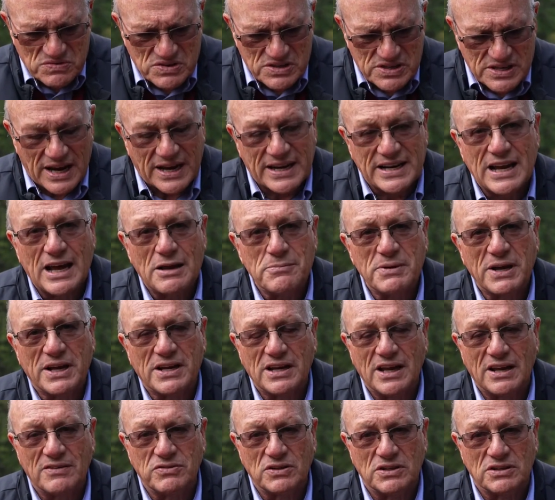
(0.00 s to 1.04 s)
dynamic
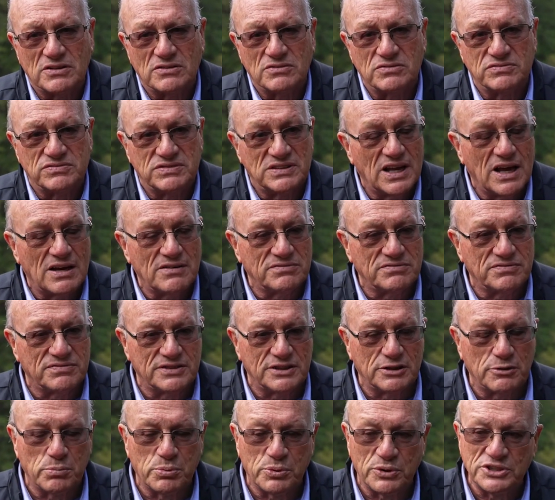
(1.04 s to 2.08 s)
level of love
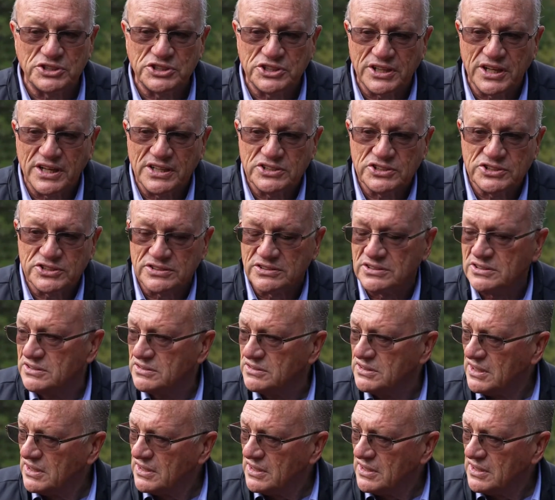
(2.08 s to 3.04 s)
and appreciation, and